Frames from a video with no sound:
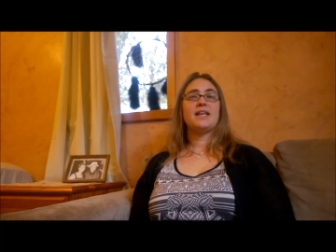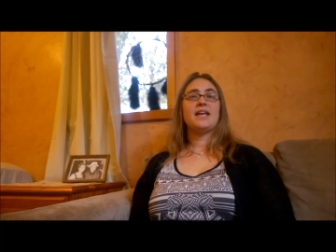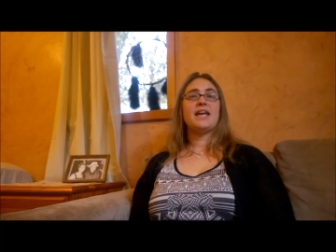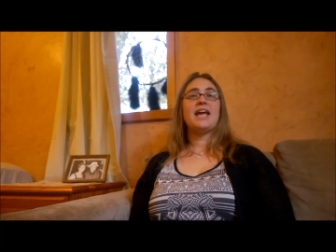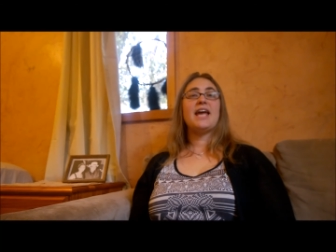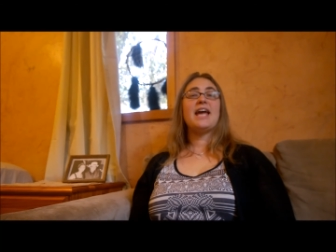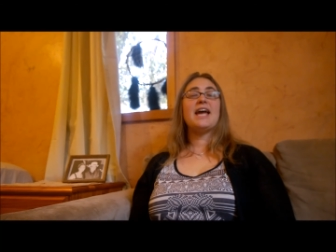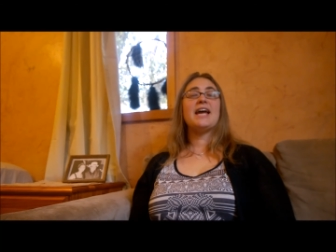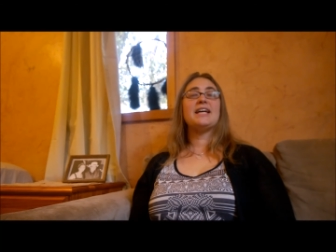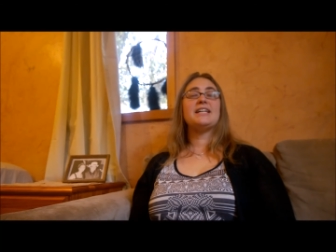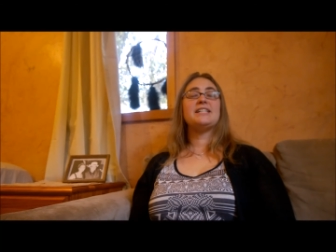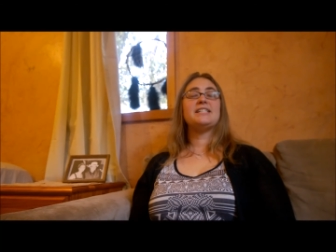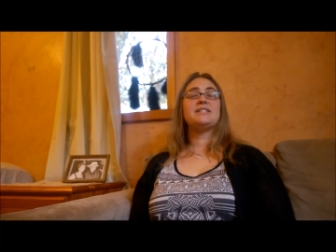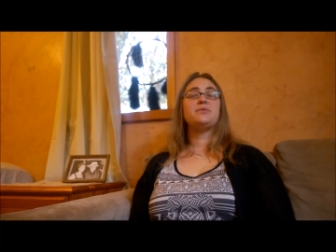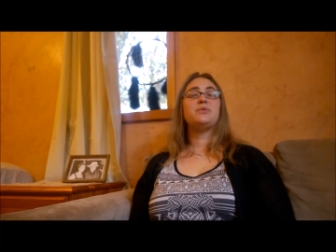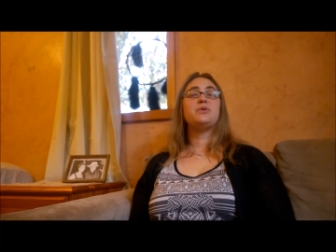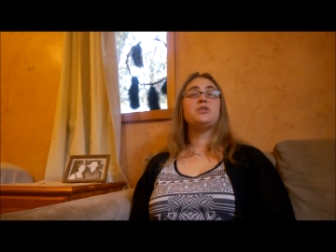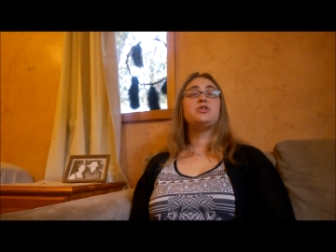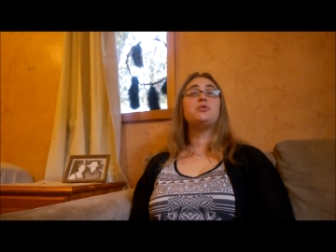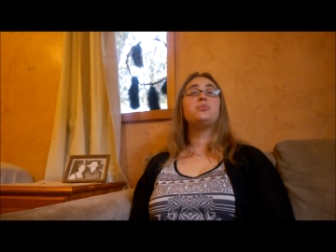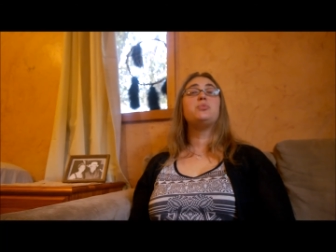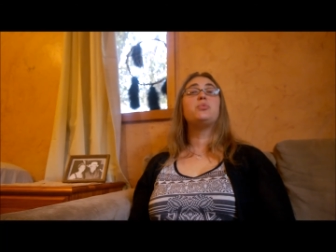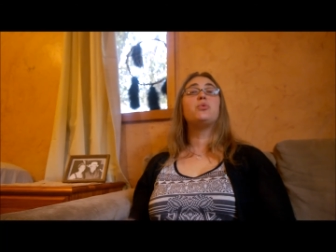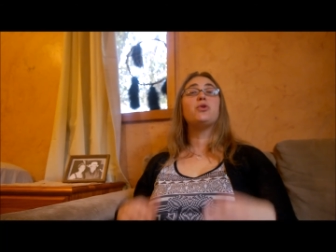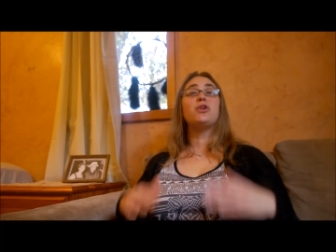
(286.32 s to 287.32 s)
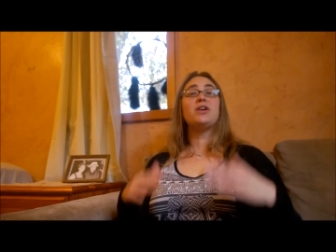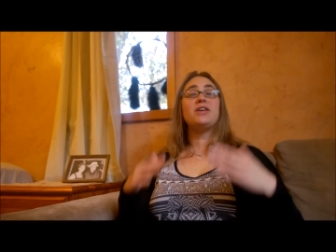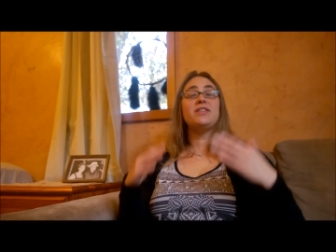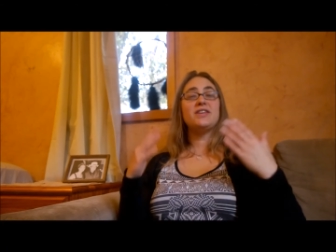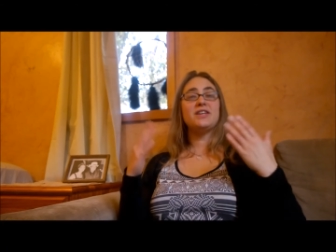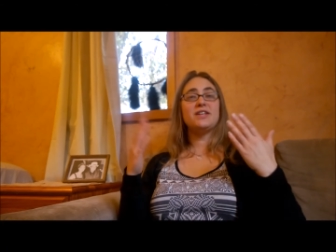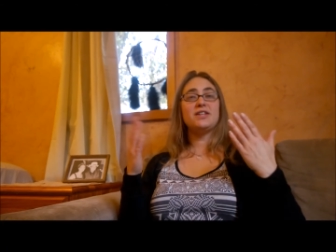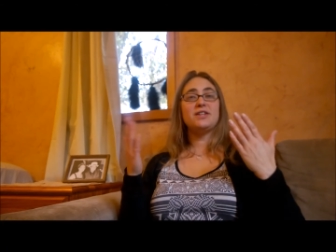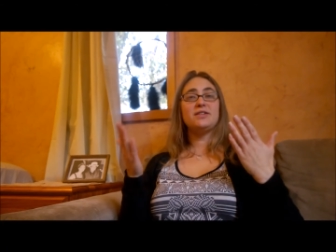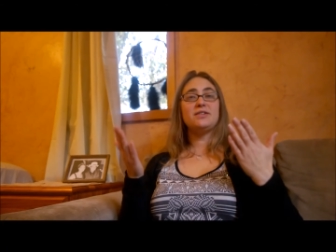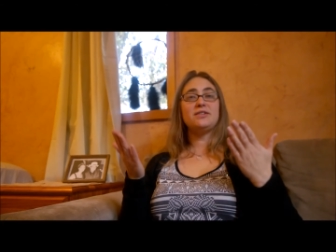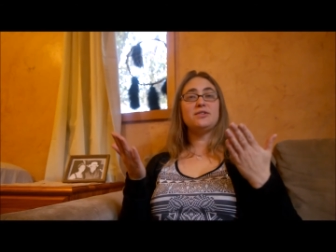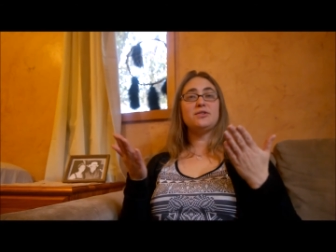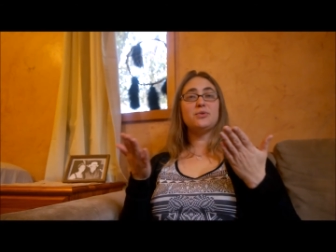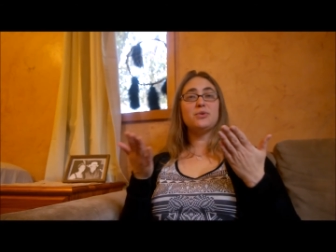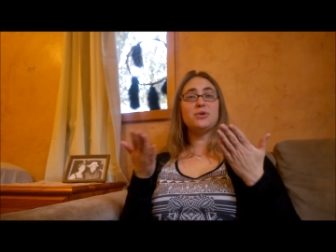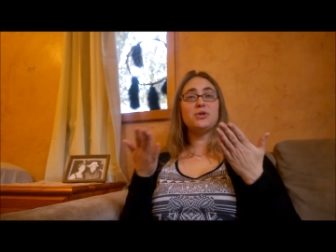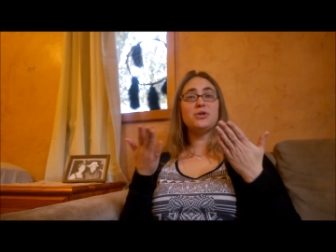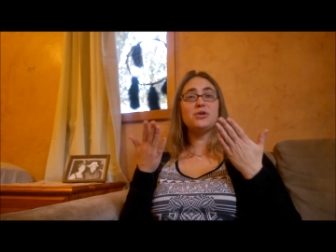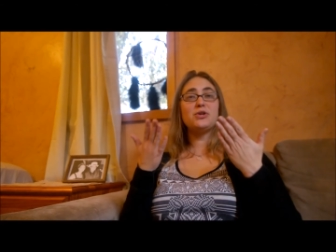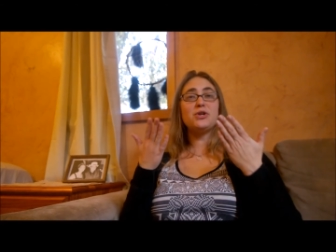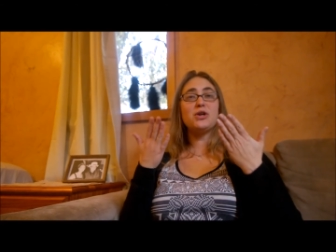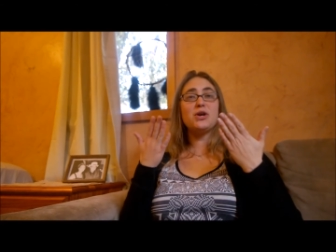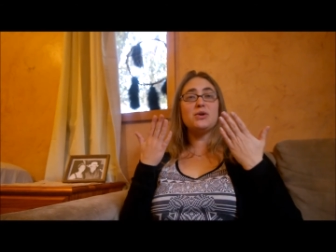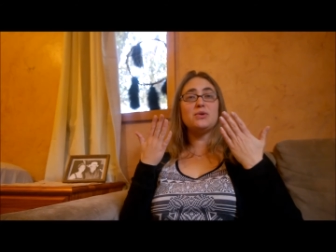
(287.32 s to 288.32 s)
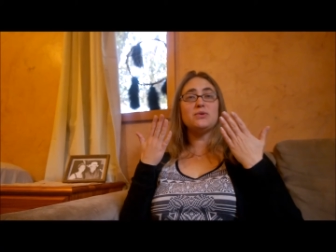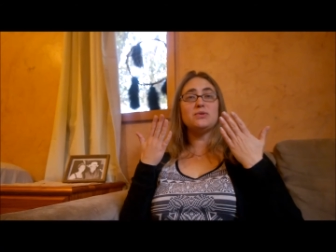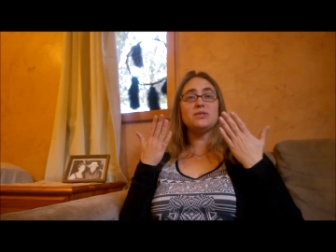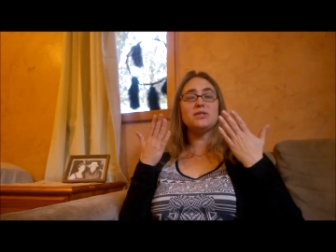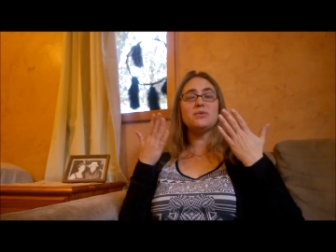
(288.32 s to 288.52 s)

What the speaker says: And when you breathe in through your nose,